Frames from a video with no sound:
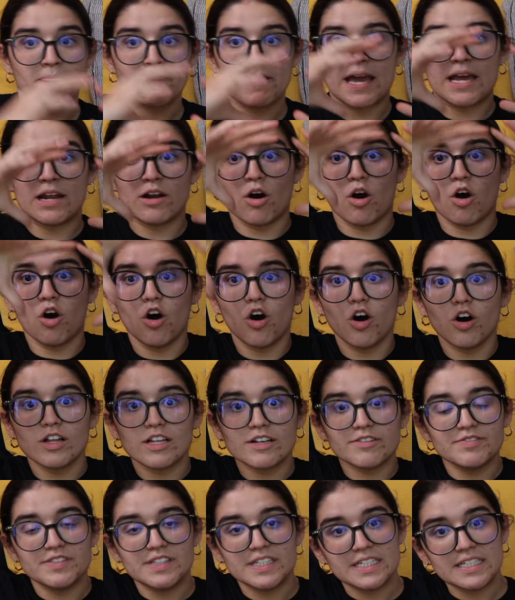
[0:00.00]
And all
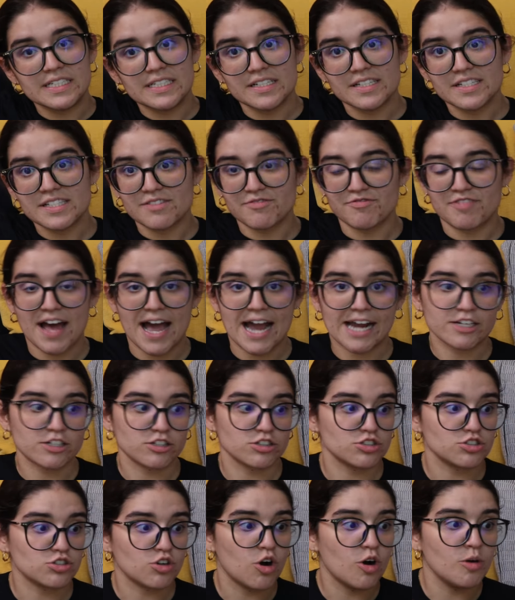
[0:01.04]
of these
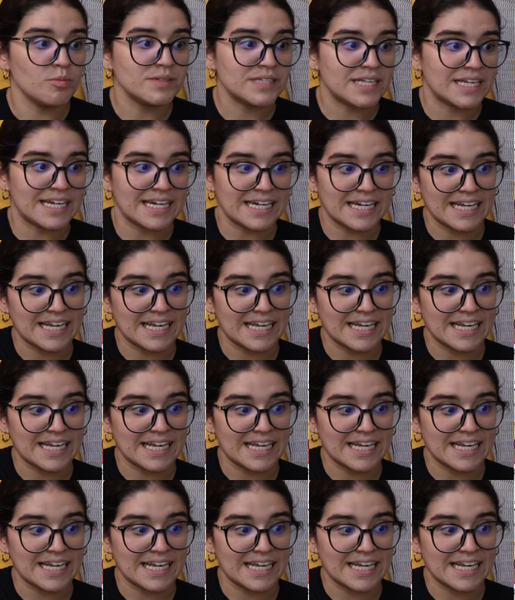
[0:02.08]
factors culminating